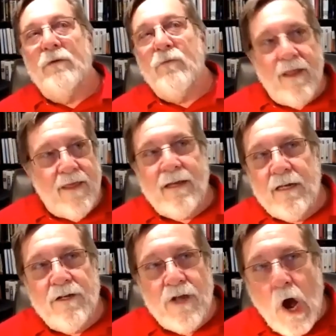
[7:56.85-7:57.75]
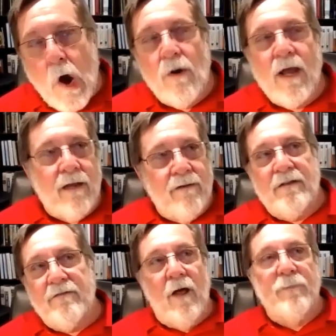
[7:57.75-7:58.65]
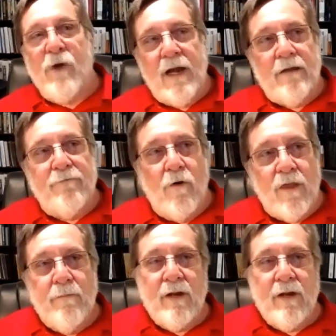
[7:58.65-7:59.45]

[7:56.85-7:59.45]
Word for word: what do they need to know, and develop training for them.